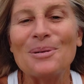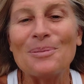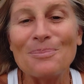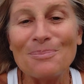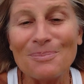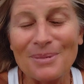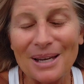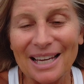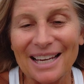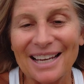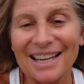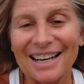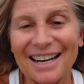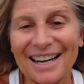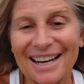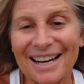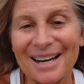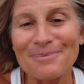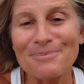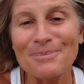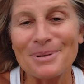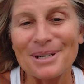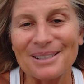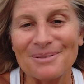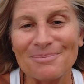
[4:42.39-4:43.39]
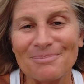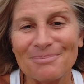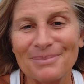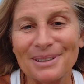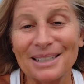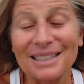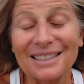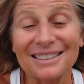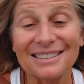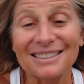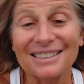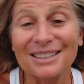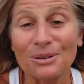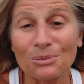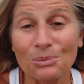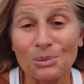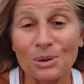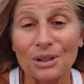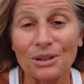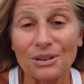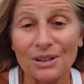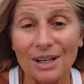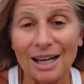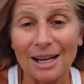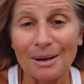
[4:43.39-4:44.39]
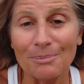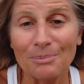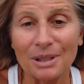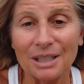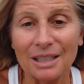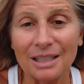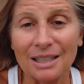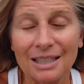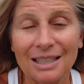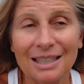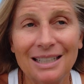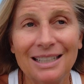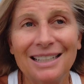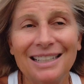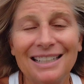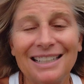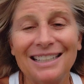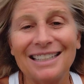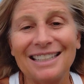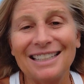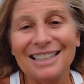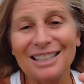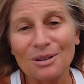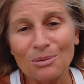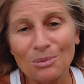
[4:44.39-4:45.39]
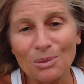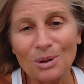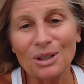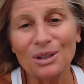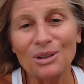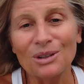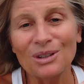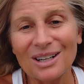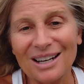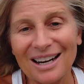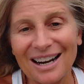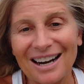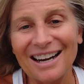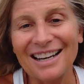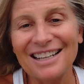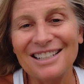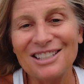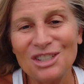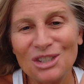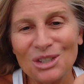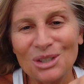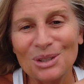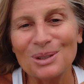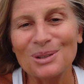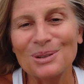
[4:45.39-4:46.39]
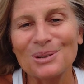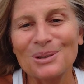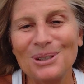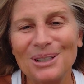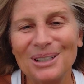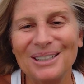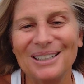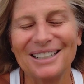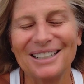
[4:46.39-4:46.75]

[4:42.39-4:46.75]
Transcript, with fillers: make it happen because it will happen. He will guide you